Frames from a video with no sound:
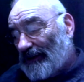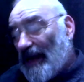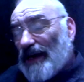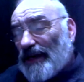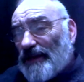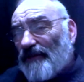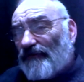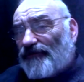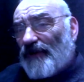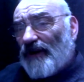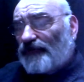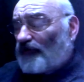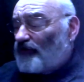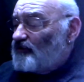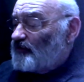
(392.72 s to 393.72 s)
In the
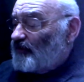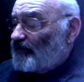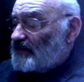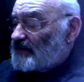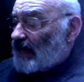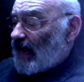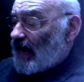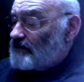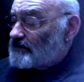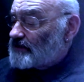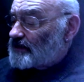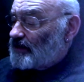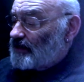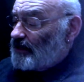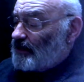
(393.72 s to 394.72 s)
front room of his
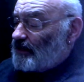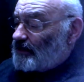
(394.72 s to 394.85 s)
house,